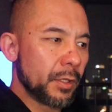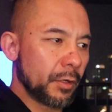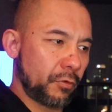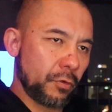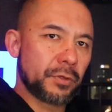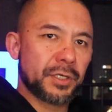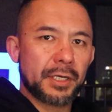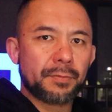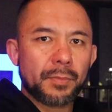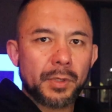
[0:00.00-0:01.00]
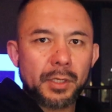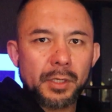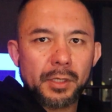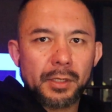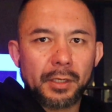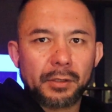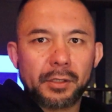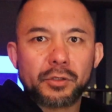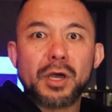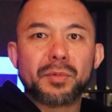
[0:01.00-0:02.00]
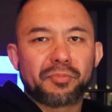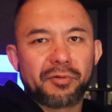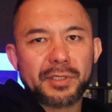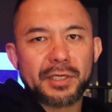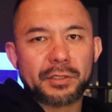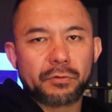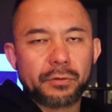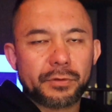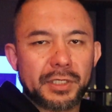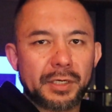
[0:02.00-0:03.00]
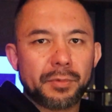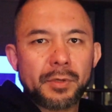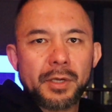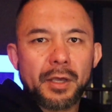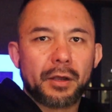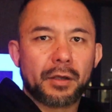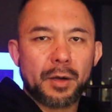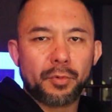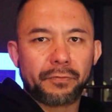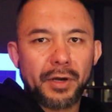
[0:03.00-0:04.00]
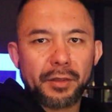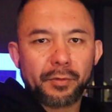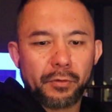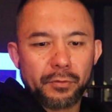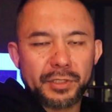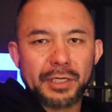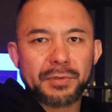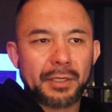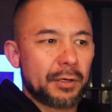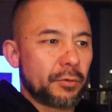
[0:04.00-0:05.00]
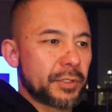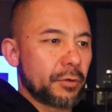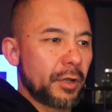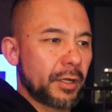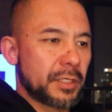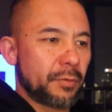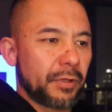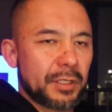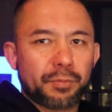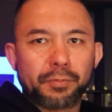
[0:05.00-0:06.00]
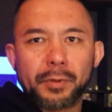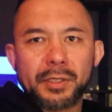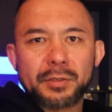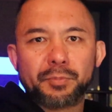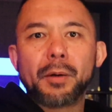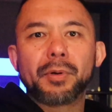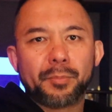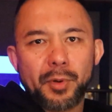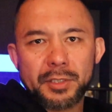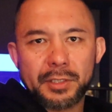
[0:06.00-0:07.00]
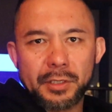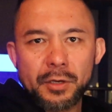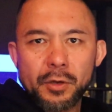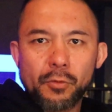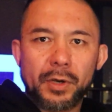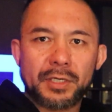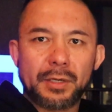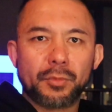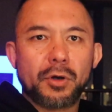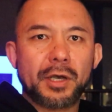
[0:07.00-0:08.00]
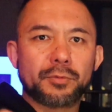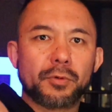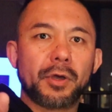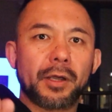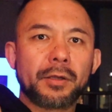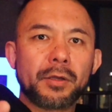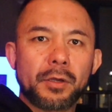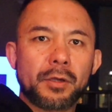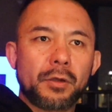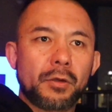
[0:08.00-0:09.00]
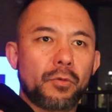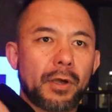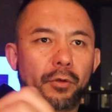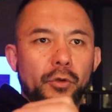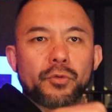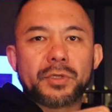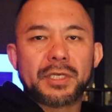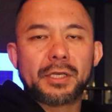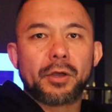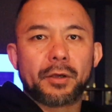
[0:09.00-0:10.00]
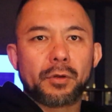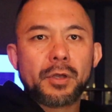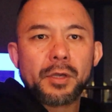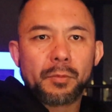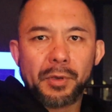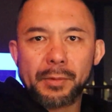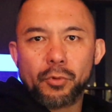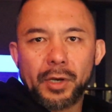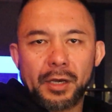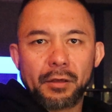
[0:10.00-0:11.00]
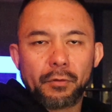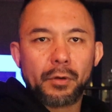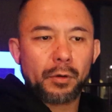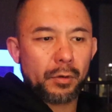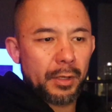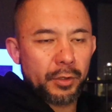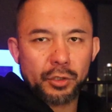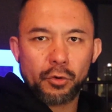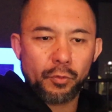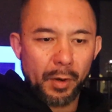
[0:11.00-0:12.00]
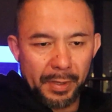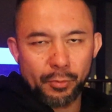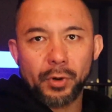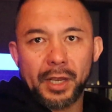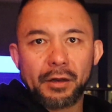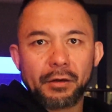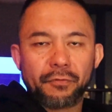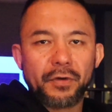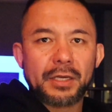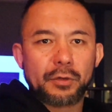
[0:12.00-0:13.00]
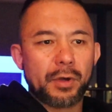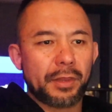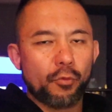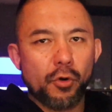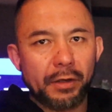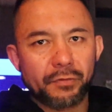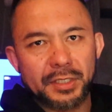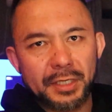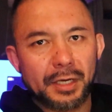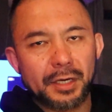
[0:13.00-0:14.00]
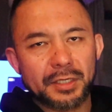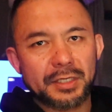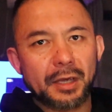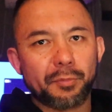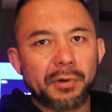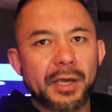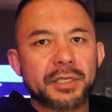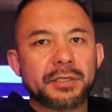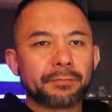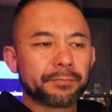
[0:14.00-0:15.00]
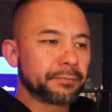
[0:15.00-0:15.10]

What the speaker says: the cruise ship, the Diamond Princess cruise ship, a couple of the other cruise ships, and then also like some of these public buses where some guys were like, where you'll see like they showed where people were getting infected where they weren't even sitting in the same place.